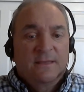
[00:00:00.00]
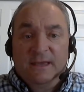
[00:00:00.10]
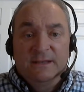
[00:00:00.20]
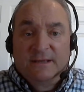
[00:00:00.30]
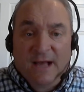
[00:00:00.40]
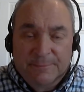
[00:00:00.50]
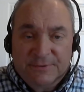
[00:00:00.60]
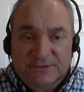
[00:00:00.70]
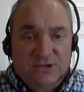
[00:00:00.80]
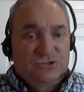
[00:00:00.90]
in
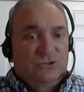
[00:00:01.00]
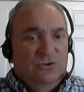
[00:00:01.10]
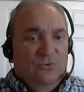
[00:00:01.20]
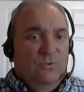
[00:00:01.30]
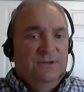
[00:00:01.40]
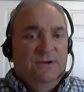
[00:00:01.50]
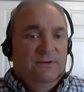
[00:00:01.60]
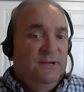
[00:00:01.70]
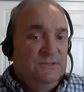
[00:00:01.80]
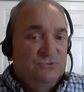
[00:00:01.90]
competition or when you're
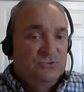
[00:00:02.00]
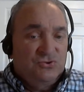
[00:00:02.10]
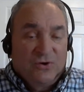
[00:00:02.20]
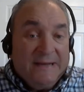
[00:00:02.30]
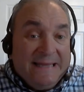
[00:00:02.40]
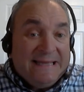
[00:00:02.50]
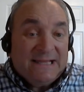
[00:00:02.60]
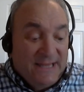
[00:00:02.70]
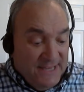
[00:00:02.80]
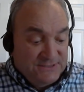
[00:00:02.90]
in training
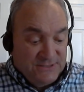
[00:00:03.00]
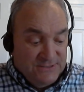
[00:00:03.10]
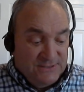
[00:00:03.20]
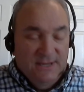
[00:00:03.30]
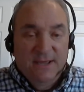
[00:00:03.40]
classes,